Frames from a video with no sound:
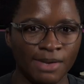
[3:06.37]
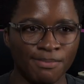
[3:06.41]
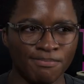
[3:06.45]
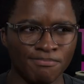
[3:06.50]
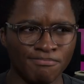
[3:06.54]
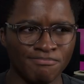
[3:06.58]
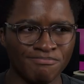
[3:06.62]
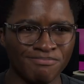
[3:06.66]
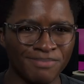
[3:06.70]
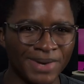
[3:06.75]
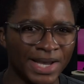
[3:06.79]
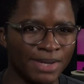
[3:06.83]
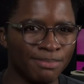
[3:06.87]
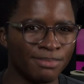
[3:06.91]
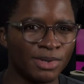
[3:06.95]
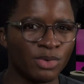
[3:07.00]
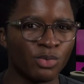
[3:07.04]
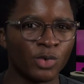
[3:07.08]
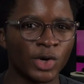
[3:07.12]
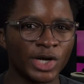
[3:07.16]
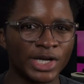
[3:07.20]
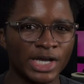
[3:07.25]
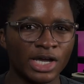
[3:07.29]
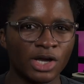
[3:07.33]
It might be
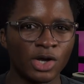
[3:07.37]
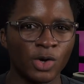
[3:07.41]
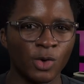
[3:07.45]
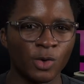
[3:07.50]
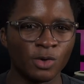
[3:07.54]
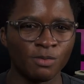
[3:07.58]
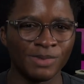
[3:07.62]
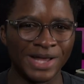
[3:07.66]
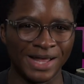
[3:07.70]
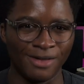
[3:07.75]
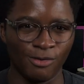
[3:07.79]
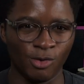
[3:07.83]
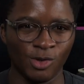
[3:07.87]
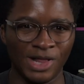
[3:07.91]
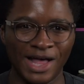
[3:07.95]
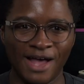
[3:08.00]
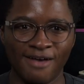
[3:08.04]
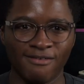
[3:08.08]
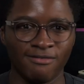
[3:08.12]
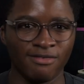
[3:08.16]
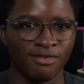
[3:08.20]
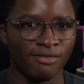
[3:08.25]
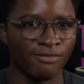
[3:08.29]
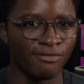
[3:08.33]
working code that will
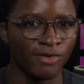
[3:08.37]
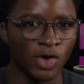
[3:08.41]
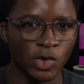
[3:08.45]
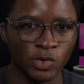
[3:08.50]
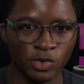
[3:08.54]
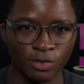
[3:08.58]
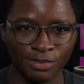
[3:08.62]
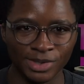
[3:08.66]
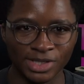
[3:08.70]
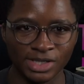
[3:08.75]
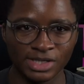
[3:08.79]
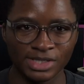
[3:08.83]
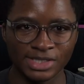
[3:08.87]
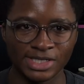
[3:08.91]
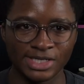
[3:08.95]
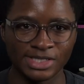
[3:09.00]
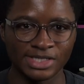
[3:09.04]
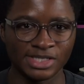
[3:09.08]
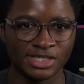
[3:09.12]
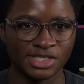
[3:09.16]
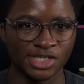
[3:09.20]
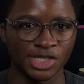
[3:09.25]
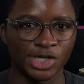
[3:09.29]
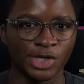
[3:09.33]
have
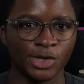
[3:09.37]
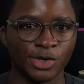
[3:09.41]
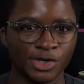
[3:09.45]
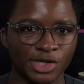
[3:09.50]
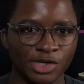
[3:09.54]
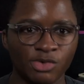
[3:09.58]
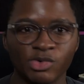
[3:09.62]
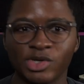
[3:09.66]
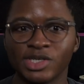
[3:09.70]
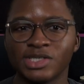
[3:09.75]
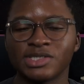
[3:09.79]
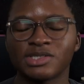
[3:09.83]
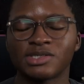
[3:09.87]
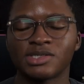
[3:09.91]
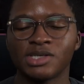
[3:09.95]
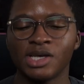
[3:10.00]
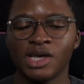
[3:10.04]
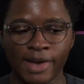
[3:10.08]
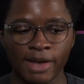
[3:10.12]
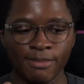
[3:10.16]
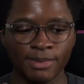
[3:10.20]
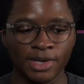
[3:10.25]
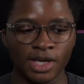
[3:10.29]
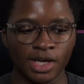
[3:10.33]
vulnerabilities and security risks. It
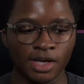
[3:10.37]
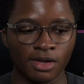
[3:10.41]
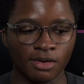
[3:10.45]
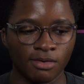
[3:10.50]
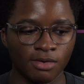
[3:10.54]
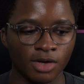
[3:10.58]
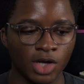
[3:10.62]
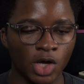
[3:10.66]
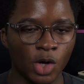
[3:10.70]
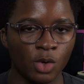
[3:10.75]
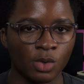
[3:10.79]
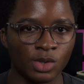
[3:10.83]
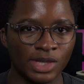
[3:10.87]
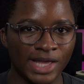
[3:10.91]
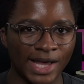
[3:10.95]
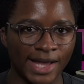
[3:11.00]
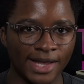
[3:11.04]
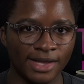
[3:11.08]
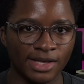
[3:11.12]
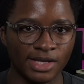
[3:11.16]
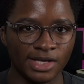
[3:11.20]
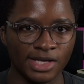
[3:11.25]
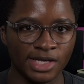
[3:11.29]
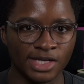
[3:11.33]
might be code
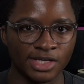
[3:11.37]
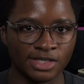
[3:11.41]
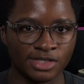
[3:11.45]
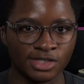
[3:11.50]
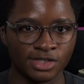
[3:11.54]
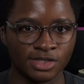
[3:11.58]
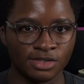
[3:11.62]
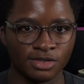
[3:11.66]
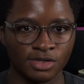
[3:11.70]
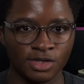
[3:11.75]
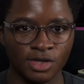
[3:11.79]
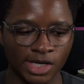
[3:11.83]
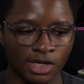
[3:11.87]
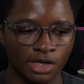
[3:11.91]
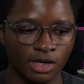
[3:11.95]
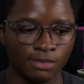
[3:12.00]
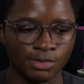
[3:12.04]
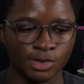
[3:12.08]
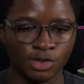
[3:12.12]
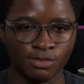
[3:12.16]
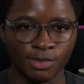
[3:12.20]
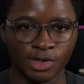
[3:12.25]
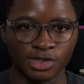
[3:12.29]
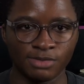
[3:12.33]
that is taking
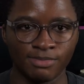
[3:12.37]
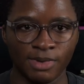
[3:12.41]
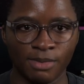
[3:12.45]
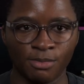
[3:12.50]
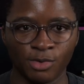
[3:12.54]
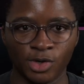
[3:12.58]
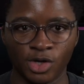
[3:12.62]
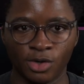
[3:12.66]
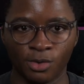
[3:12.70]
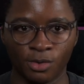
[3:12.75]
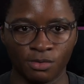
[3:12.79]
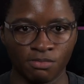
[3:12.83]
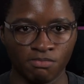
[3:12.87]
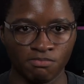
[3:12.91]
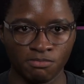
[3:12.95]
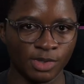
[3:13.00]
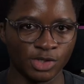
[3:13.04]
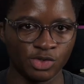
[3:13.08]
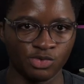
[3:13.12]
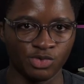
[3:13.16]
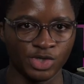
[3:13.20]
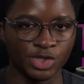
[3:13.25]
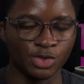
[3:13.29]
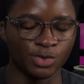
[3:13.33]
up too much memory or too
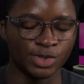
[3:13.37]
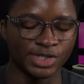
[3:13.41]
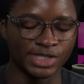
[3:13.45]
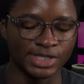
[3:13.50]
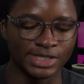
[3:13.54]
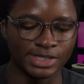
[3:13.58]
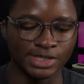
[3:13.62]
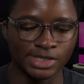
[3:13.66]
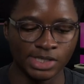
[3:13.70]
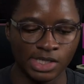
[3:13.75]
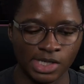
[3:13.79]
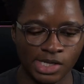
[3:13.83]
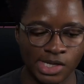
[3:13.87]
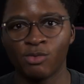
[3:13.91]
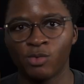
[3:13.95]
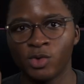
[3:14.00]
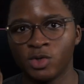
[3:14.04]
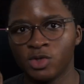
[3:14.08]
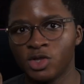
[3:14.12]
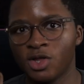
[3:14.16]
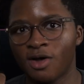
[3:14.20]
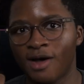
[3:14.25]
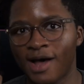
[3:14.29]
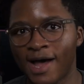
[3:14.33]
much resources. It
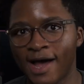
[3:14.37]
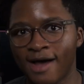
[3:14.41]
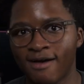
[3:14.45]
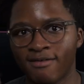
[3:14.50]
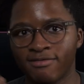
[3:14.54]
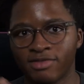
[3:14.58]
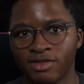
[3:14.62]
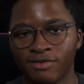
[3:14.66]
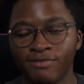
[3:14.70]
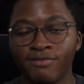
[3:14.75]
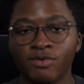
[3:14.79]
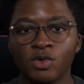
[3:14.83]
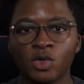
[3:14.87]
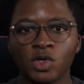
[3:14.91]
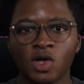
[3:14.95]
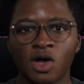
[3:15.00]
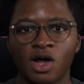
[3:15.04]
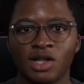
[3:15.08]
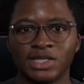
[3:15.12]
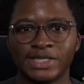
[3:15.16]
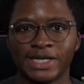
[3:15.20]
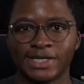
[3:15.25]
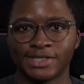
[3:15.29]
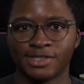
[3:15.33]
will not have the full
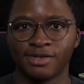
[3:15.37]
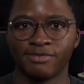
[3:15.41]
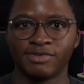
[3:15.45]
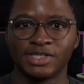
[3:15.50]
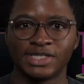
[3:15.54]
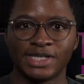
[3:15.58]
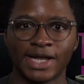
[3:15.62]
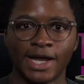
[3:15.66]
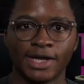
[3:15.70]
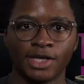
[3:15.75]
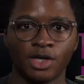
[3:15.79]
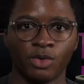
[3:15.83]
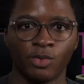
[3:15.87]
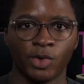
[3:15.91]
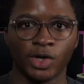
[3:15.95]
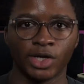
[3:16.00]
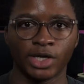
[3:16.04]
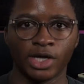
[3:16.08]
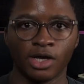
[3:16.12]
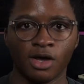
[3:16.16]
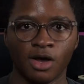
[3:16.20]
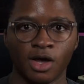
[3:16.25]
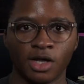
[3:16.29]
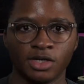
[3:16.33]
context of a stack you're
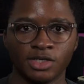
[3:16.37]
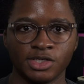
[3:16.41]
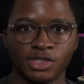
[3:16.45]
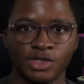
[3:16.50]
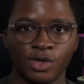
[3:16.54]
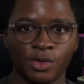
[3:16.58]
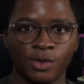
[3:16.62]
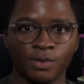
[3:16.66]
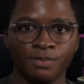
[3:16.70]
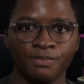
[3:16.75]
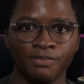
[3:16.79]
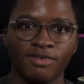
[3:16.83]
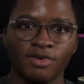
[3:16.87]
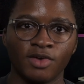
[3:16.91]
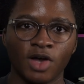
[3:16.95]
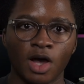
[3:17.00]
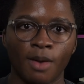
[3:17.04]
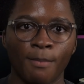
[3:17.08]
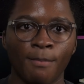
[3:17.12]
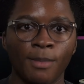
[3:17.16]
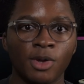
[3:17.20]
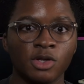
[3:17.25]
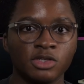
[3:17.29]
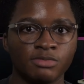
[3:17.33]
working on. So if you've
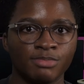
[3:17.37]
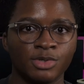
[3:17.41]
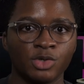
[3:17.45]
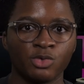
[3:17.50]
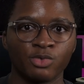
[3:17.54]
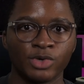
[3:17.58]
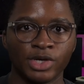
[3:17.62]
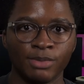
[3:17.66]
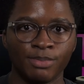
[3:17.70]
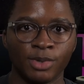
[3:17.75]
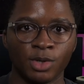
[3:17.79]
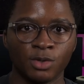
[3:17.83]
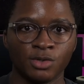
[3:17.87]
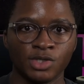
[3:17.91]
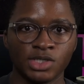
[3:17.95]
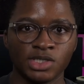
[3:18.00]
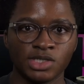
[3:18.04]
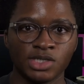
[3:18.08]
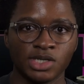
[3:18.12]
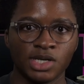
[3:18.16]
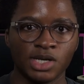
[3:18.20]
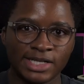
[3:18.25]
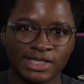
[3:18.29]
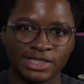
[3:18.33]
got multiple
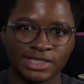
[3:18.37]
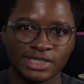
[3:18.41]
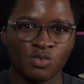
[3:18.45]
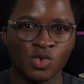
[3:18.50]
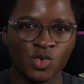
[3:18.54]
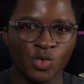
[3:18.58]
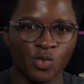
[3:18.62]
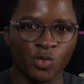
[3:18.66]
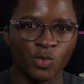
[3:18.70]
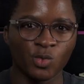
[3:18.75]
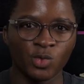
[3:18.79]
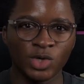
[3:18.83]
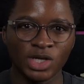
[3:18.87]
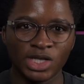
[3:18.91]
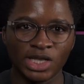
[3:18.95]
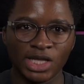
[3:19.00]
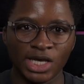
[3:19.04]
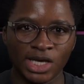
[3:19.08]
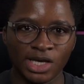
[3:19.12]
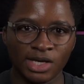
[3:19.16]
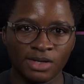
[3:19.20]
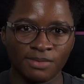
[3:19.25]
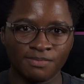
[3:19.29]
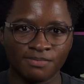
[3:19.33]
repos, it won't
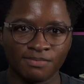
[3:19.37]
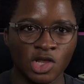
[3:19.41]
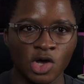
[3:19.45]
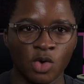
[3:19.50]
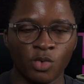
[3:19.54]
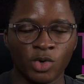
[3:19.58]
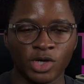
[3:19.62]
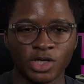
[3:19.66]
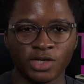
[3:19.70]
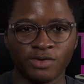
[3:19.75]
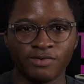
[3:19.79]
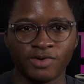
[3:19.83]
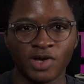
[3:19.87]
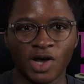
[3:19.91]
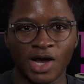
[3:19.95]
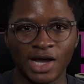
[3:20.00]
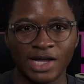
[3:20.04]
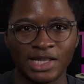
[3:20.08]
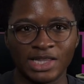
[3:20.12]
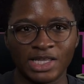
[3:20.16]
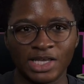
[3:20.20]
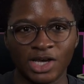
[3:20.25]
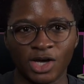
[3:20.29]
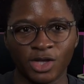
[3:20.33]
really know what you've
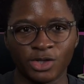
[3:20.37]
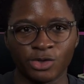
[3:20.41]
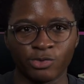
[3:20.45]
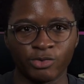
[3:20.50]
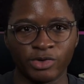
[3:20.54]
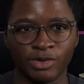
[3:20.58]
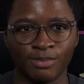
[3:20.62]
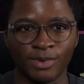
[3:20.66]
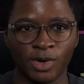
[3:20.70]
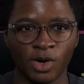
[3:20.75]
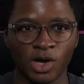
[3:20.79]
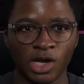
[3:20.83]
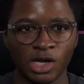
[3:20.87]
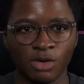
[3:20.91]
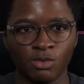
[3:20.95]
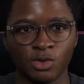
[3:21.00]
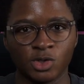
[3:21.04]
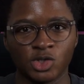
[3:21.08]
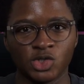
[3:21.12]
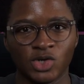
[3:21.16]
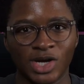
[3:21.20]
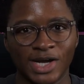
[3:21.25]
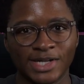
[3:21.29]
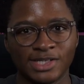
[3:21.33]
got in the other repo and
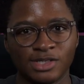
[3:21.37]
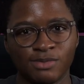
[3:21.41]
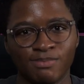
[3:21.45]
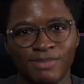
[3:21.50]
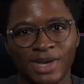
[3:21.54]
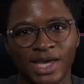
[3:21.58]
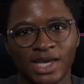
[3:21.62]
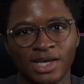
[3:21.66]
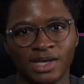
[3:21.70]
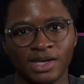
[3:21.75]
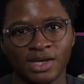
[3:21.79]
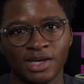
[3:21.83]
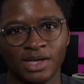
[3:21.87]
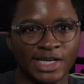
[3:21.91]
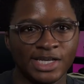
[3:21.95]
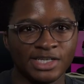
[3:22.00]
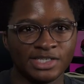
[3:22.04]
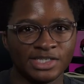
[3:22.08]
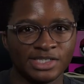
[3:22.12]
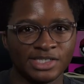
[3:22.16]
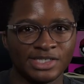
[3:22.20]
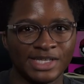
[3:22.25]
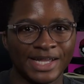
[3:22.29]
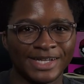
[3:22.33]
will try to make
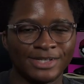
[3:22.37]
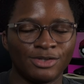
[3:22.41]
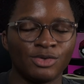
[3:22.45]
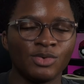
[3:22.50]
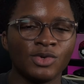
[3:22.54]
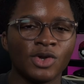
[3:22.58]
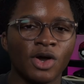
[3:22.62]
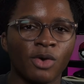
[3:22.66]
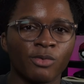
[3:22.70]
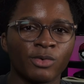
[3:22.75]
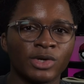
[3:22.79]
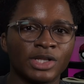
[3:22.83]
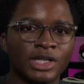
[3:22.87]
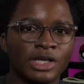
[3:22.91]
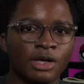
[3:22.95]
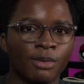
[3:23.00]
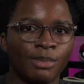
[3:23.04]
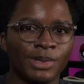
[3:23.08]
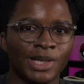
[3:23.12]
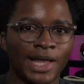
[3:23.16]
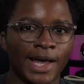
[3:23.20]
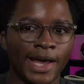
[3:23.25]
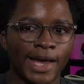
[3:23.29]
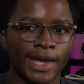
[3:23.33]
changes that do not really
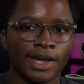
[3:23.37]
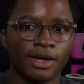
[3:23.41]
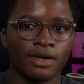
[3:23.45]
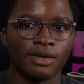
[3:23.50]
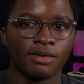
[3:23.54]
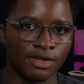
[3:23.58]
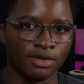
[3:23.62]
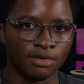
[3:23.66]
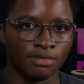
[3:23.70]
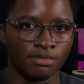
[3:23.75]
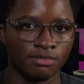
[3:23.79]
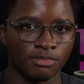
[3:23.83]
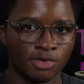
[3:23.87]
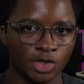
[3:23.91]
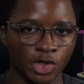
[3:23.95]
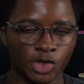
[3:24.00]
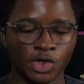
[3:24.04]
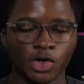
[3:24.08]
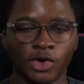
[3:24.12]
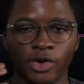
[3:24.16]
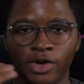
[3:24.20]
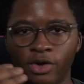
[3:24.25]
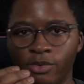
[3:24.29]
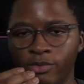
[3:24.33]
apply in your
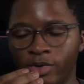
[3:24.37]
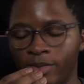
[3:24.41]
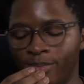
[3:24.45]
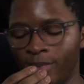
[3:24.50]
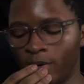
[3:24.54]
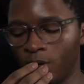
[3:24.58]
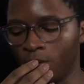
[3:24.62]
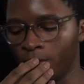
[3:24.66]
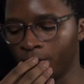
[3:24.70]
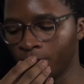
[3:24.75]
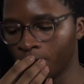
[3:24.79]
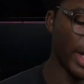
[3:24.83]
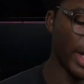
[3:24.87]
current repo.